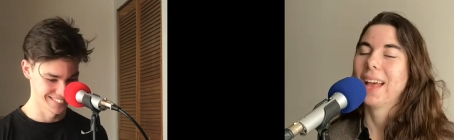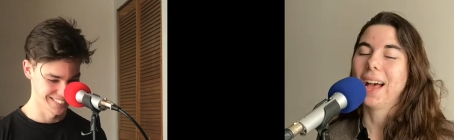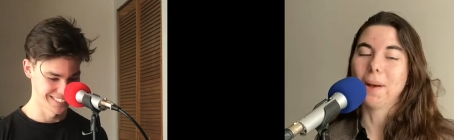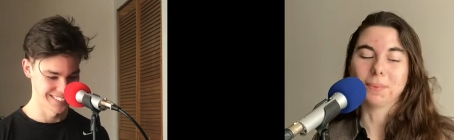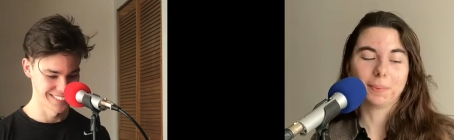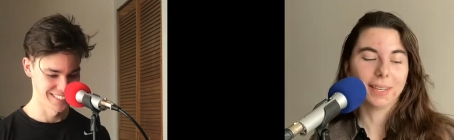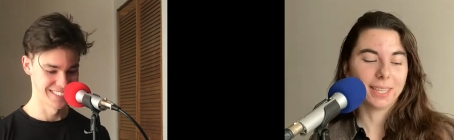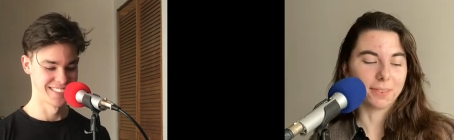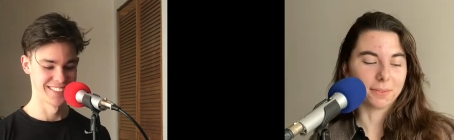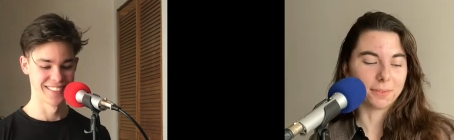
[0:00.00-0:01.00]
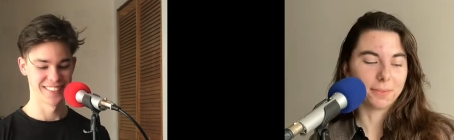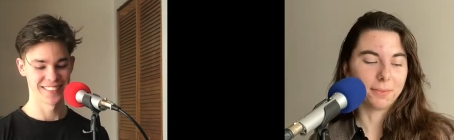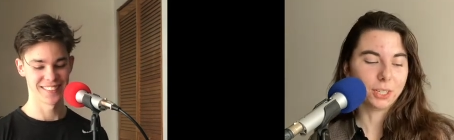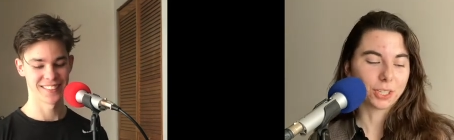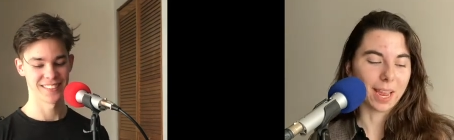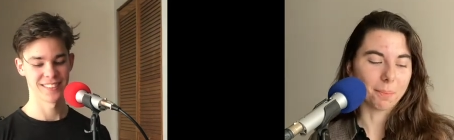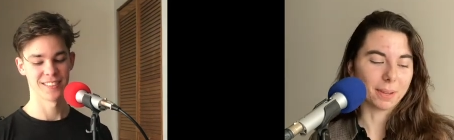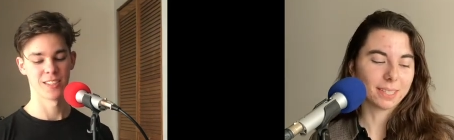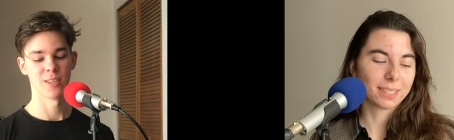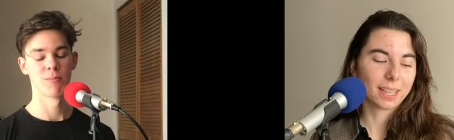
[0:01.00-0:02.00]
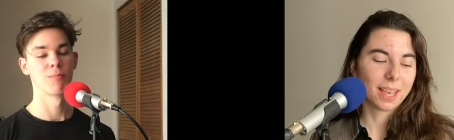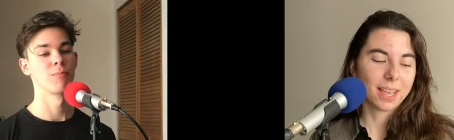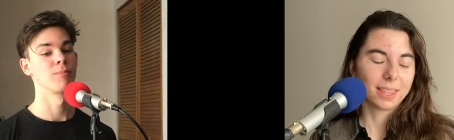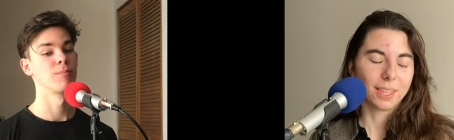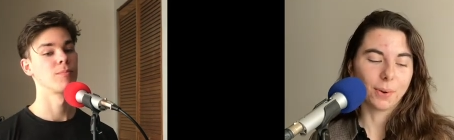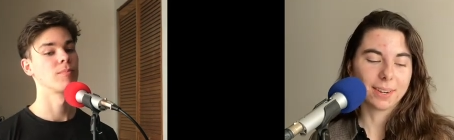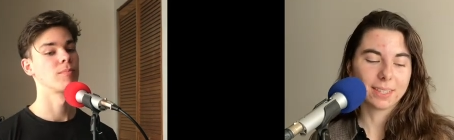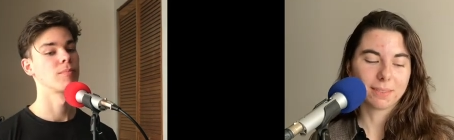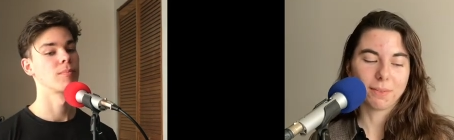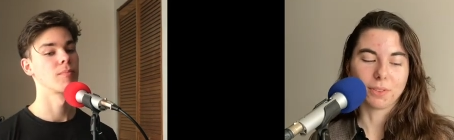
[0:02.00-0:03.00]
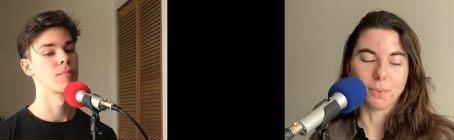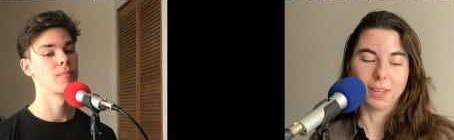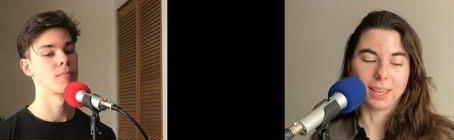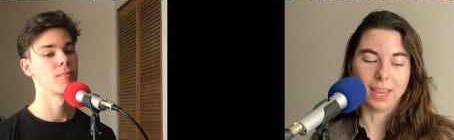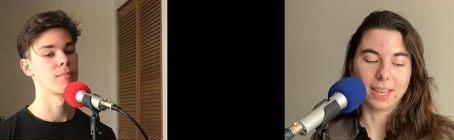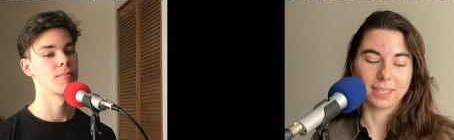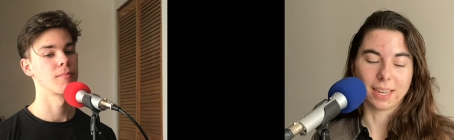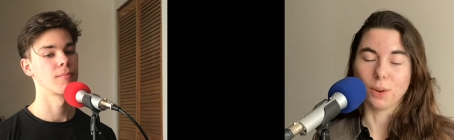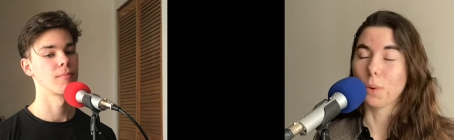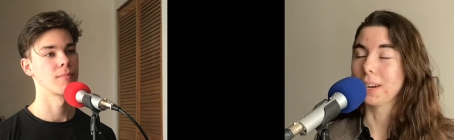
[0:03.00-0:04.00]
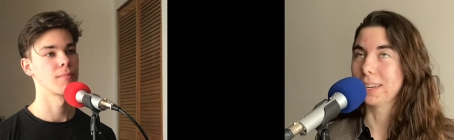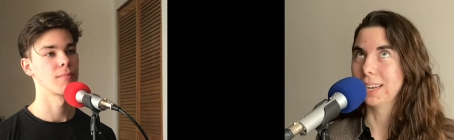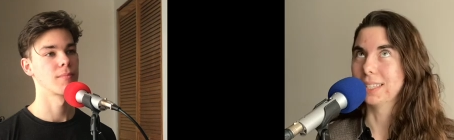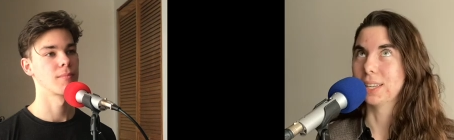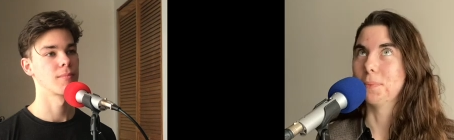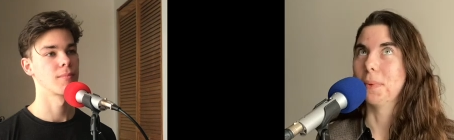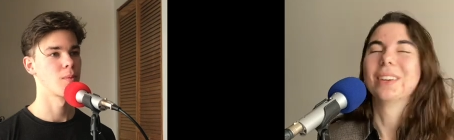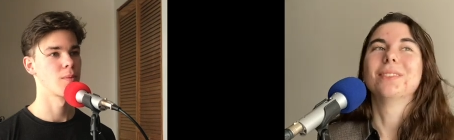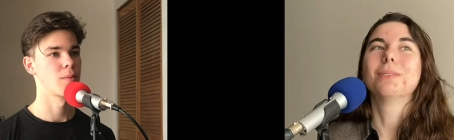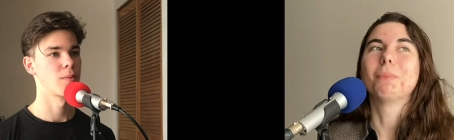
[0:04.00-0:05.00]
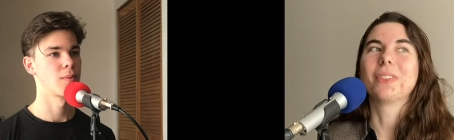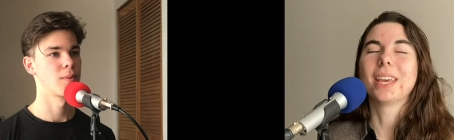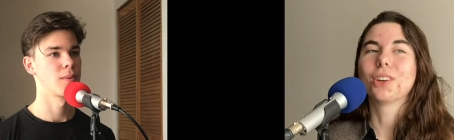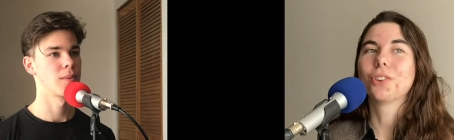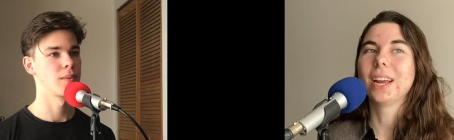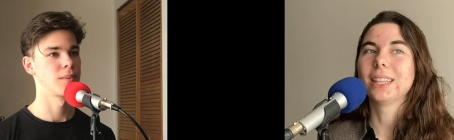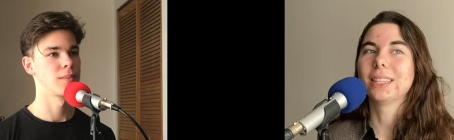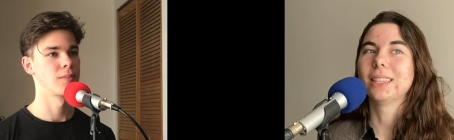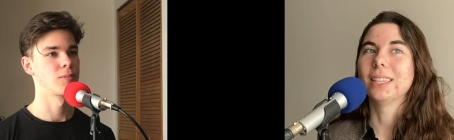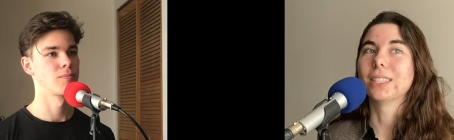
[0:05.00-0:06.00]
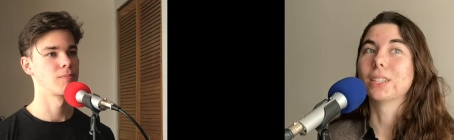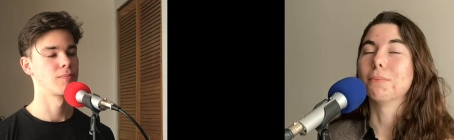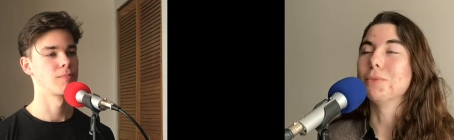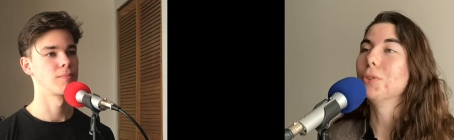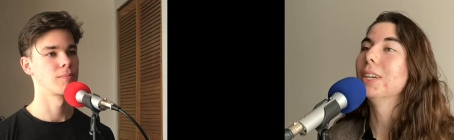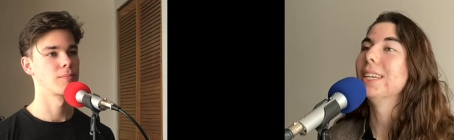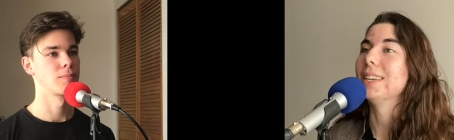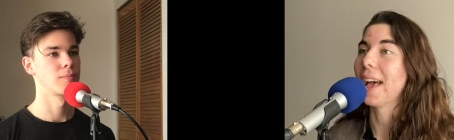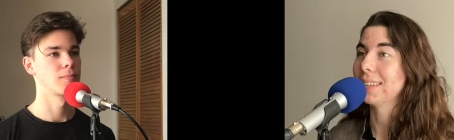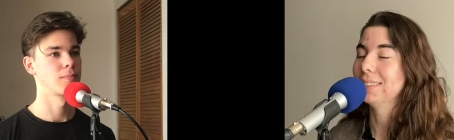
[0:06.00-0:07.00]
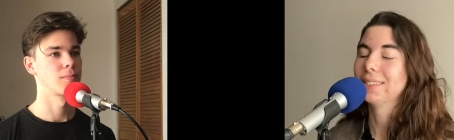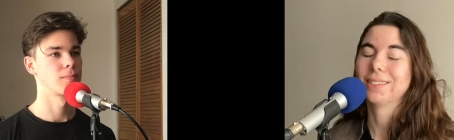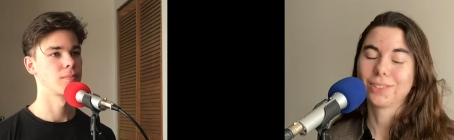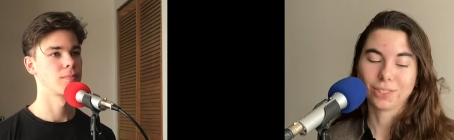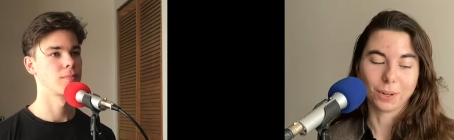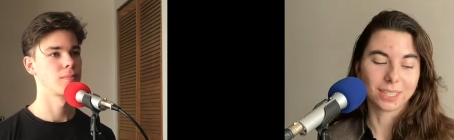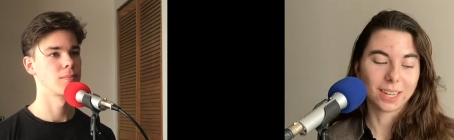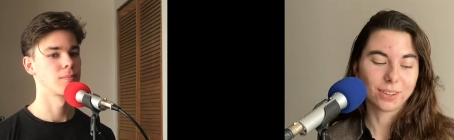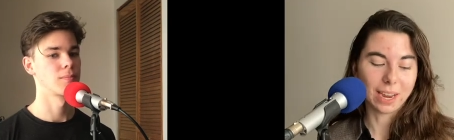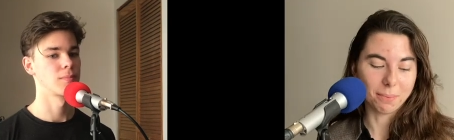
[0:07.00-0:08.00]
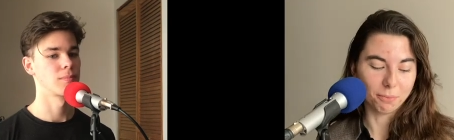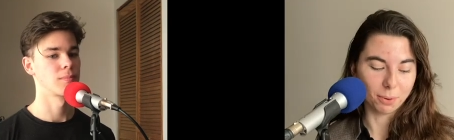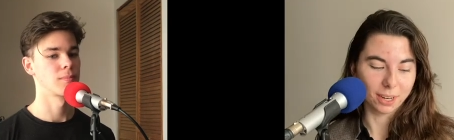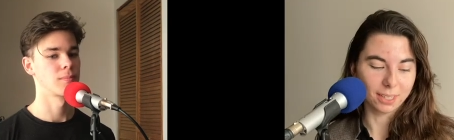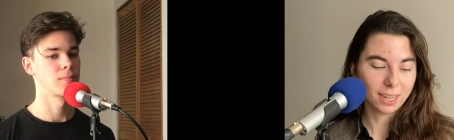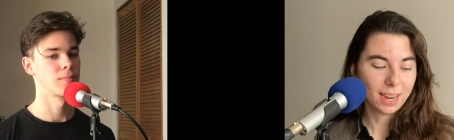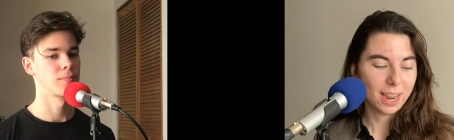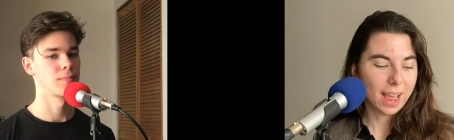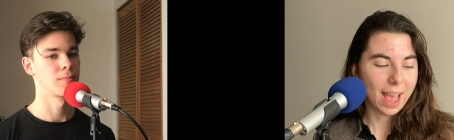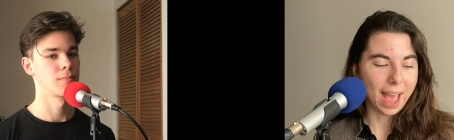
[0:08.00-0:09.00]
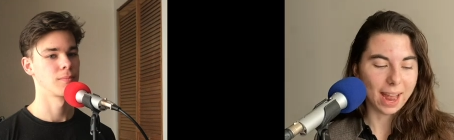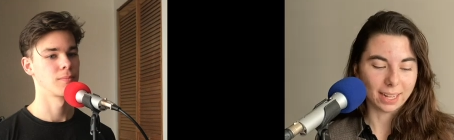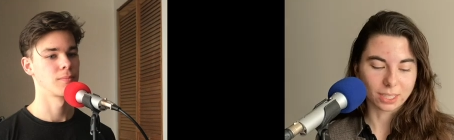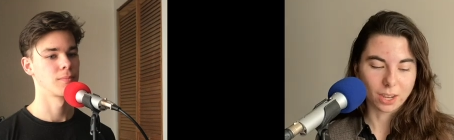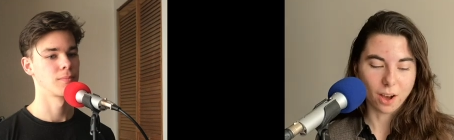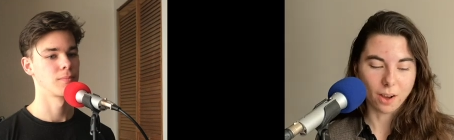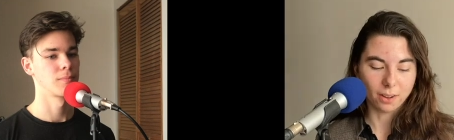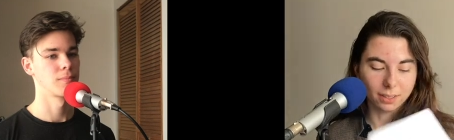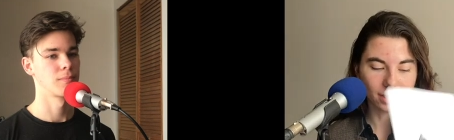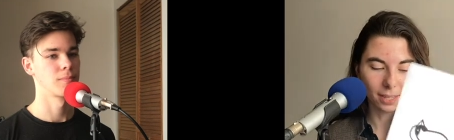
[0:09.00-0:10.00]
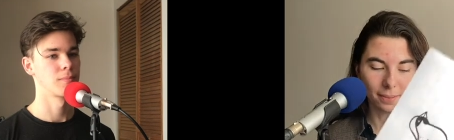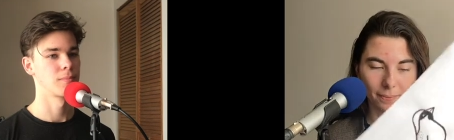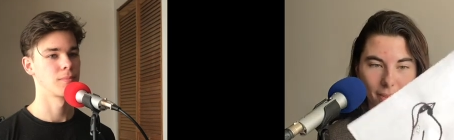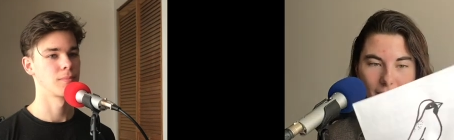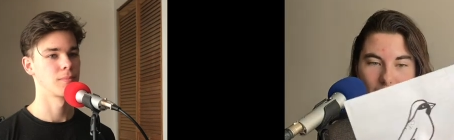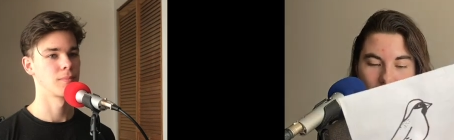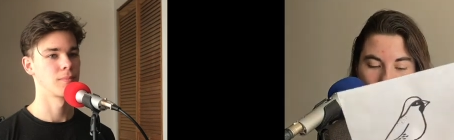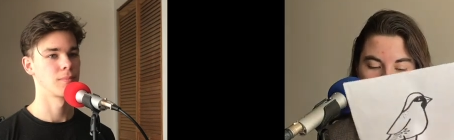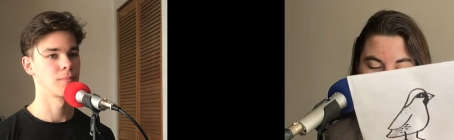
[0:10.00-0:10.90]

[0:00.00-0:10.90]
Speaker 1: um, speaking of fish campus, the organism of the week is an organism, but they create these community nests. So it's another type of bird, and it's called. Can everyone